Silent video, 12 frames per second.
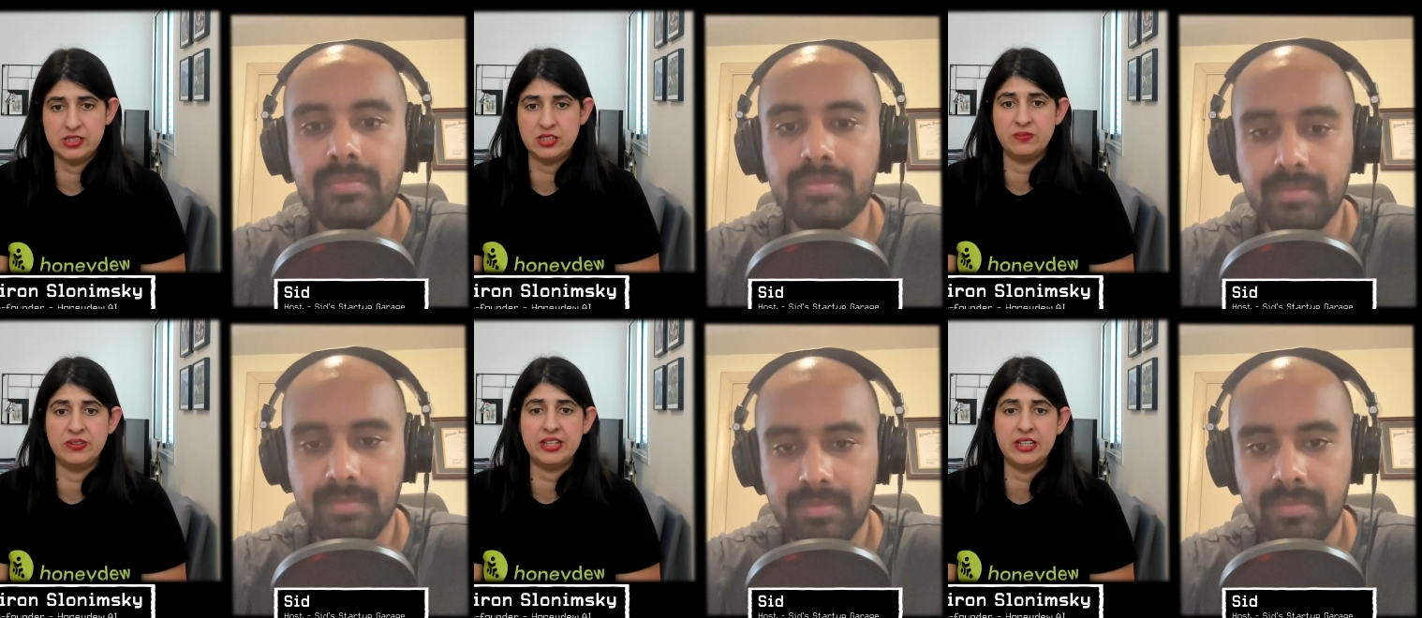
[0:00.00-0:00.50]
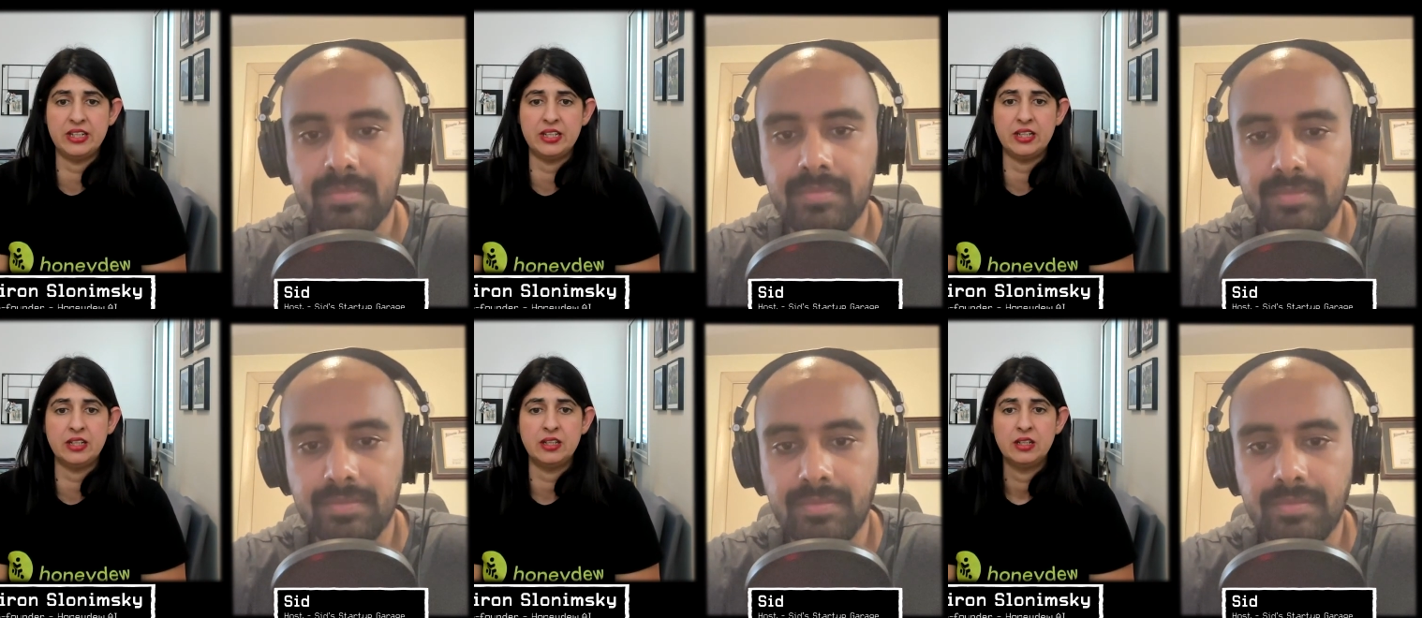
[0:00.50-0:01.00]
Speaker 1: At the
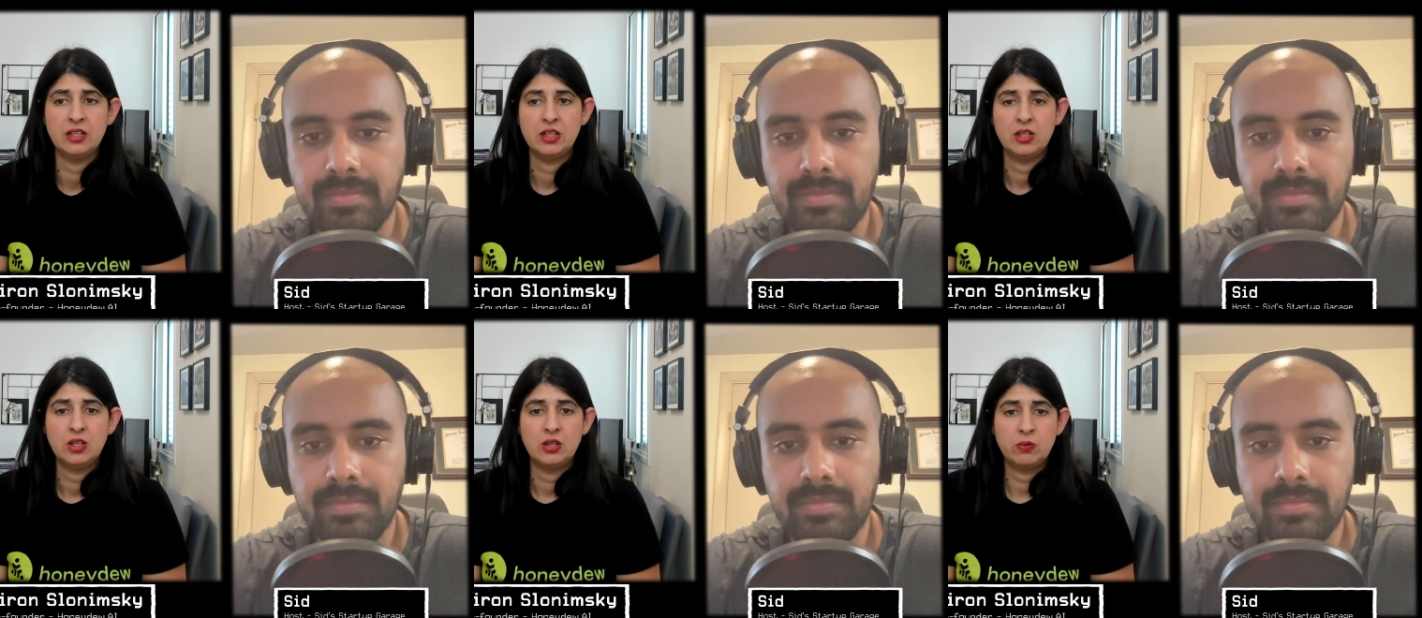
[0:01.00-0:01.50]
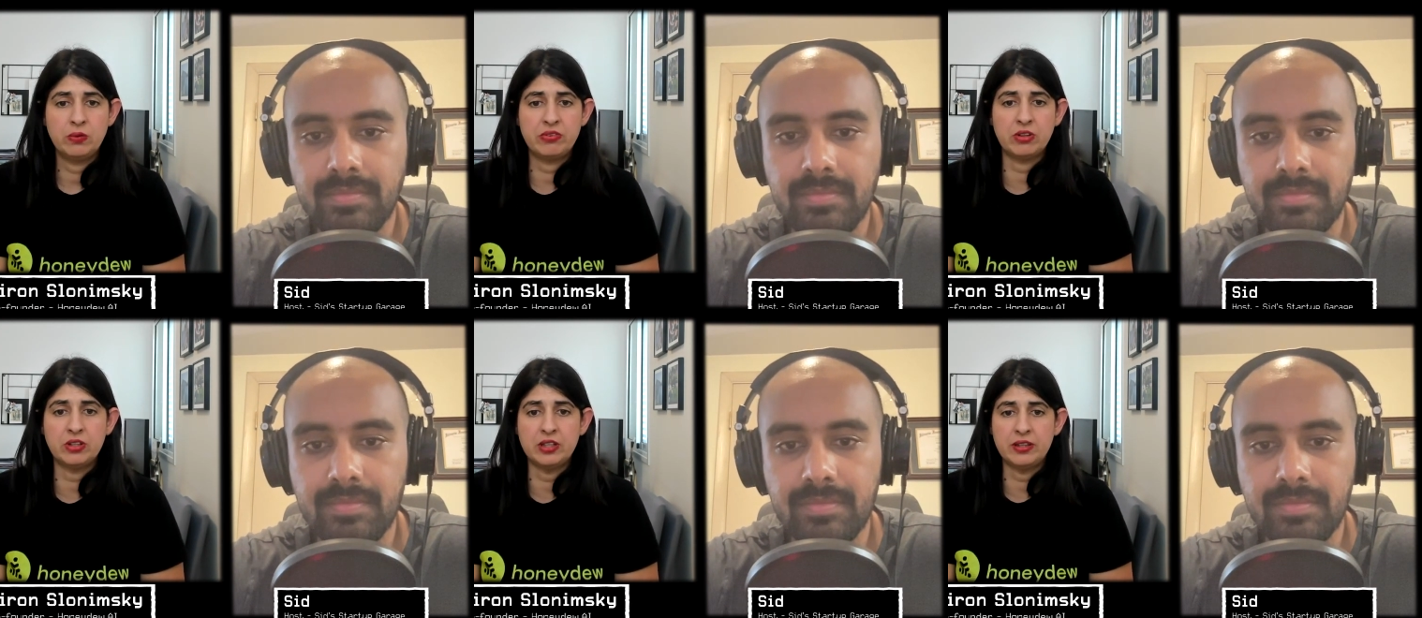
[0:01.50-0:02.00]
beginning, we
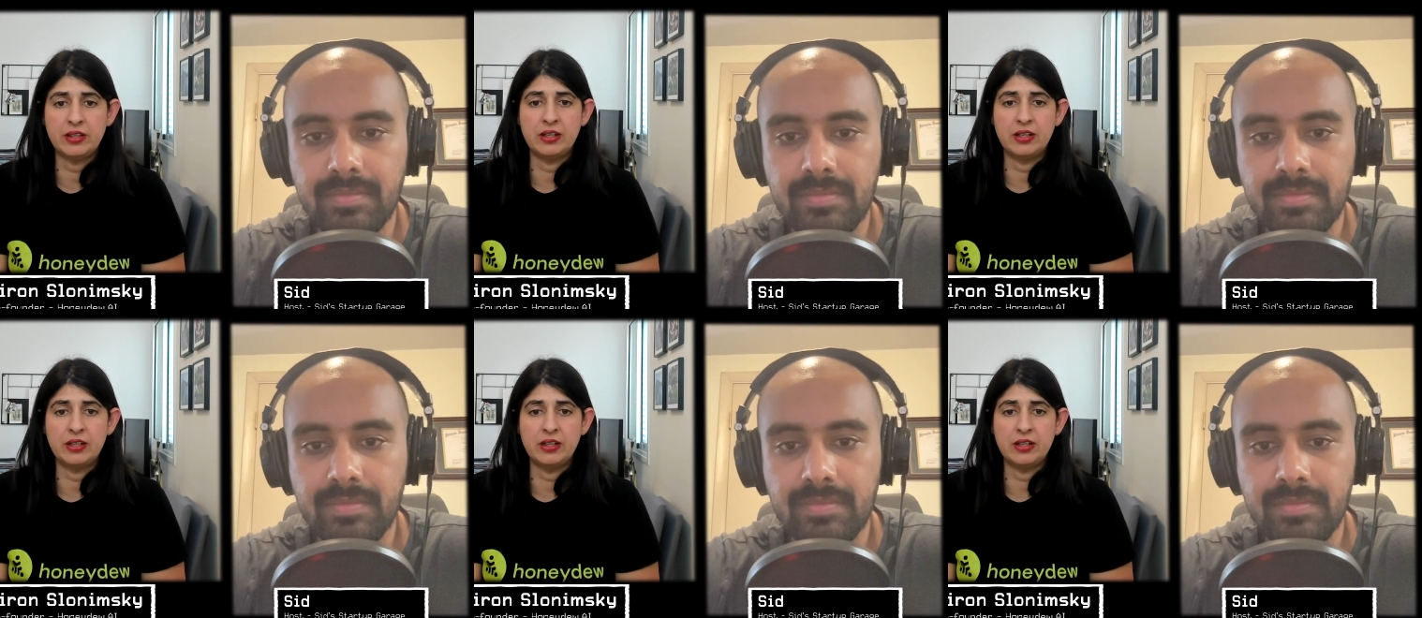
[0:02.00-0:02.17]
saw that